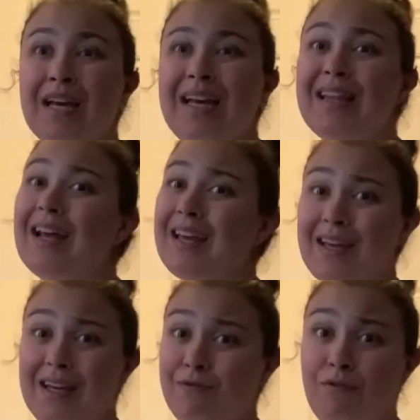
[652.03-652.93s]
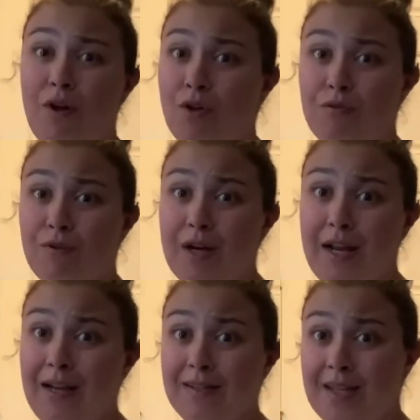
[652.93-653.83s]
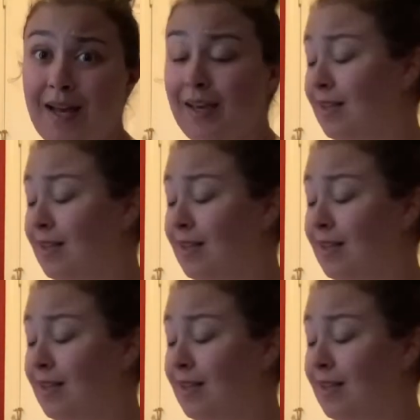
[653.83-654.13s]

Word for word: like it can fall over at any second.